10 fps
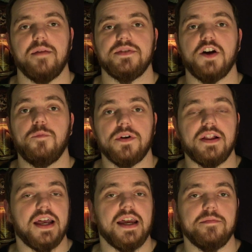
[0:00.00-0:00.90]

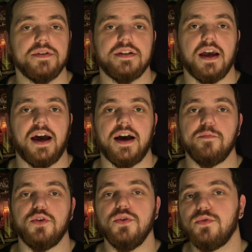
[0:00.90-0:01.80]
self-proclaimed
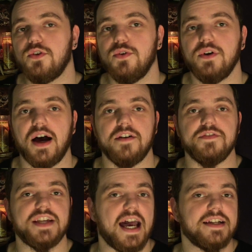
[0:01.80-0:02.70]
guru
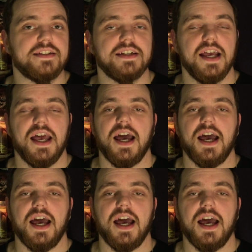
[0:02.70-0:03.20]
of sex.